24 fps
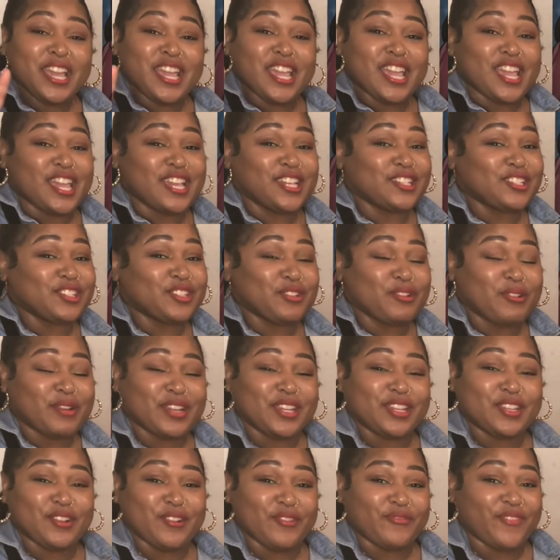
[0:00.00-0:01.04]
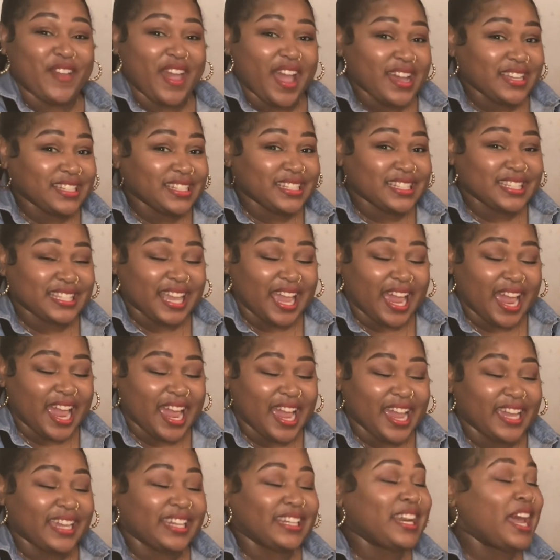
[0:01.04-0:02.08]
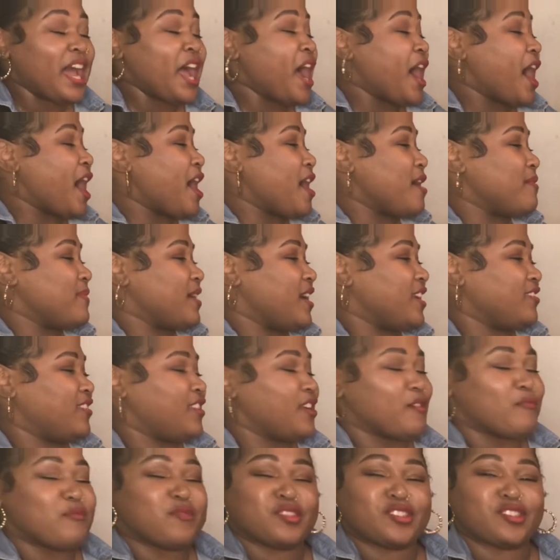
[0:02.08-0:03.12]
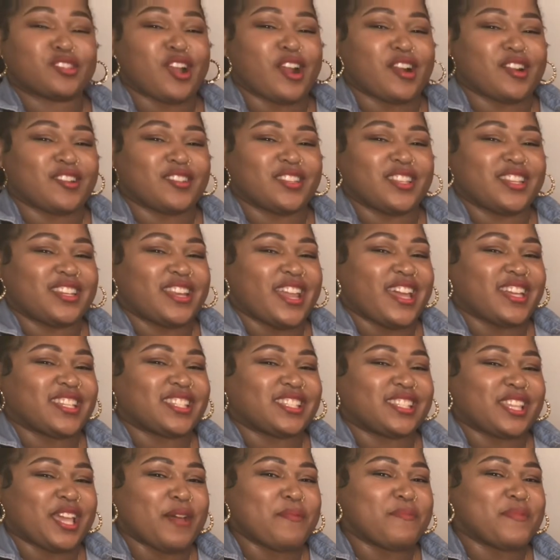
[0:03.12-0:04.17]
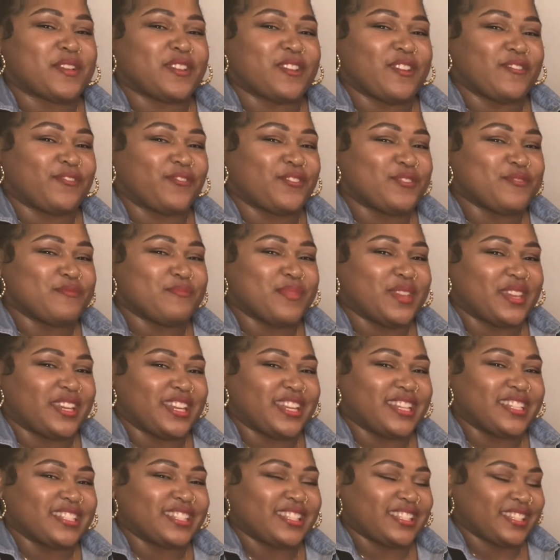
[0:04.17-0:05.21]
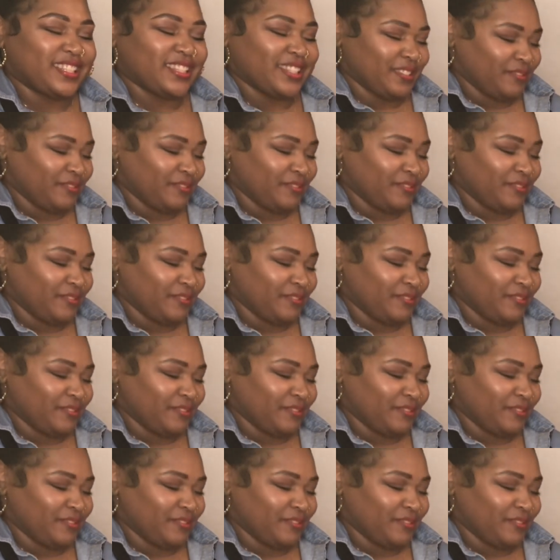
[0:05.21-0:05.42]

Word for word: Enjoy your Valentine. Um, and then we'll start on the next step in a few minutes.